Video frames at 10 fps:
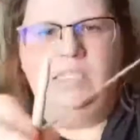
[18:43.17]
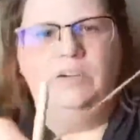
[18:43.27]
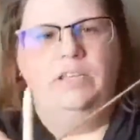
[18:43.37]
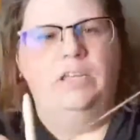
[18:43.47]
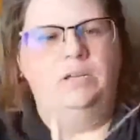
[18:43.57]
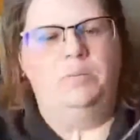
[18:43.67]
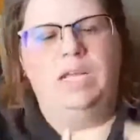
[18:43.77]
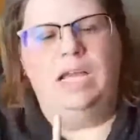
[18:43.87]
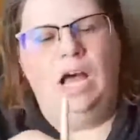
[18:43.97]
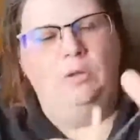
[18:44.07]
thing, but it
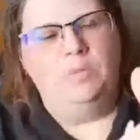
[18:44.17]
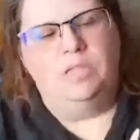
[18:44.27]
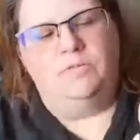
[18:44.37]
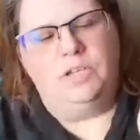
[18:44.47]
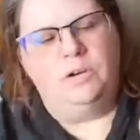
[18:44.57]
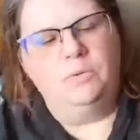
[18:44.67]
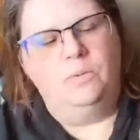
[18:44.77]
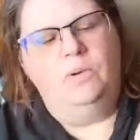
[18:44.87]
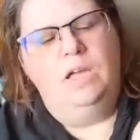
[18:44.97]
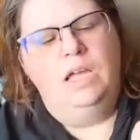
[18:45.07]
helps if you don't
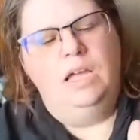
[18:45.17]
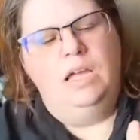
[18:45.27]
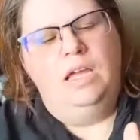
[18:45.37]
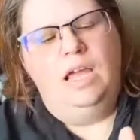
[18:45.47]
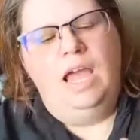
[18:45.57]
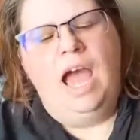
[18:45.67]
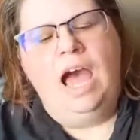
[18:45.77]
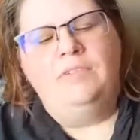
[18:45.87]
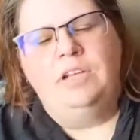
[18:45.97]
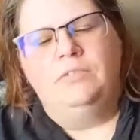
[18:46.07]
have
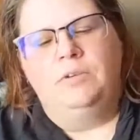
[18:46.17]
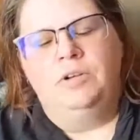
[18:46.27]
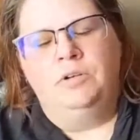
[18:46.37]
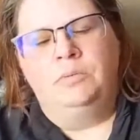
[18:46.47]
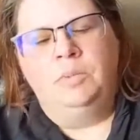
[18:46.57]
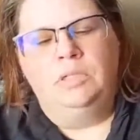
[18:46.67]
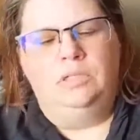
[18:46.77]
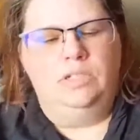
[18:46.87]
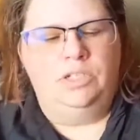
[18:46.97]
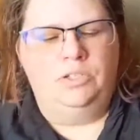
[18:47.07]
enough room
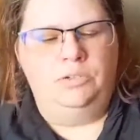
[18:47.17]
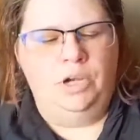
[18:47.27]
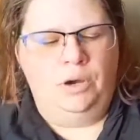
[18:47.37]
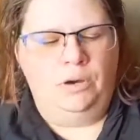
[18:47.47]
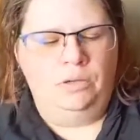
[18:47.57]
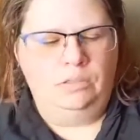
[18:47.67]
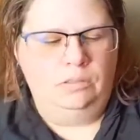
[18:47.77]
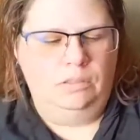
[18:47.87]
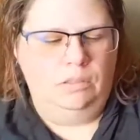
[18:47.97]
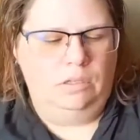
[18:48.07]
to go
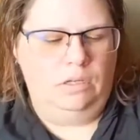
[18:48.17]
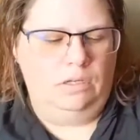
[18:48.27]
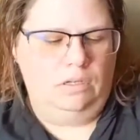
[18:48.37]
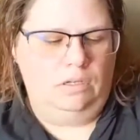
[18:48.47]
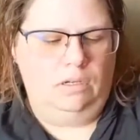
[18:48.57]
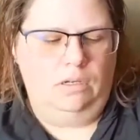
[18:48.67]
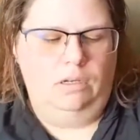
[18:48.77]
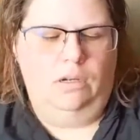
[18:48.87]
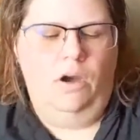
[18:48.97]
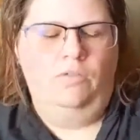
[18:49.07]

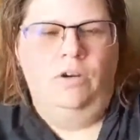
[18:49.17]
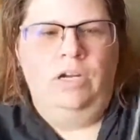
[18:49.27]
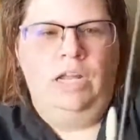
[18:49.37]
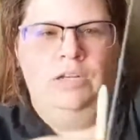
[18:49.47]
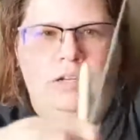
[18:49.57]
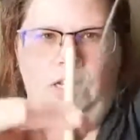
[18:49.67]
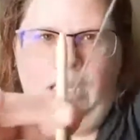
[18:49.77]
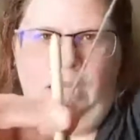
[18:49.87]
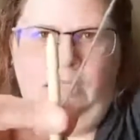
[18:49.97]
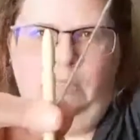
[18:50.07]
over and under
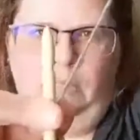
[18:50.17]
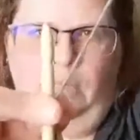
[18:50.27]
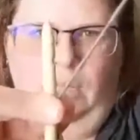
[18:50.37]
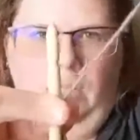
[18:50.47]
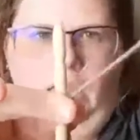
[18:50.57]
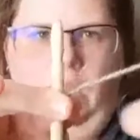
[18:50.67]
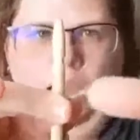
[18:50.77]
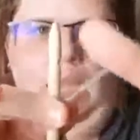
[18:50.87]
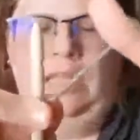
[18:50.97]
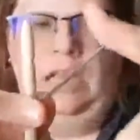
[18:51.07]
again.
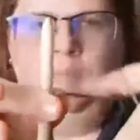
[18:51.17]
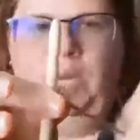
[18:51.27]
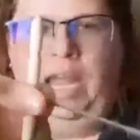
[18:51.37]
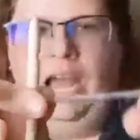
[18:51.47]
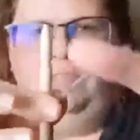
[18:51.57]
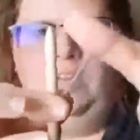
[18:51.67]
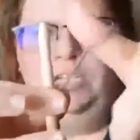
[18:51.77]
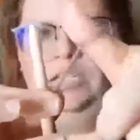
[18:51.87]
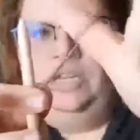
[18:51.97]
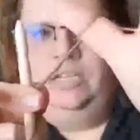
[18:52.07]
And then I'm going to half hitch
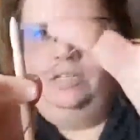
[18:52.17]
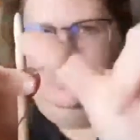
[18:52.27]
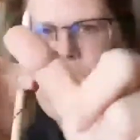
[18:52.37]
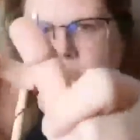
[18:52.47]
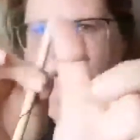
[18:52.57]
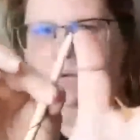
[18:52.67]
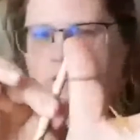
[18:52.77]
this. So